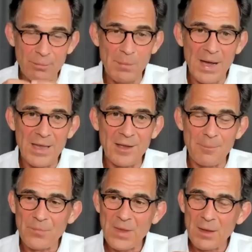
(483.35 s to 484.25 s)
mind
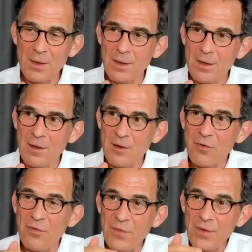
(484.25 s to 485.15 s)

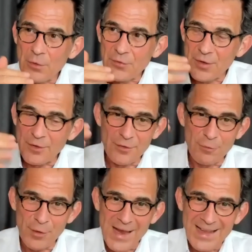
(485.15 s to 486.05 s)
filters
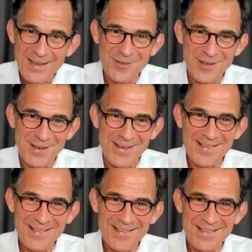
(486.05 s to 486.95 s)
reality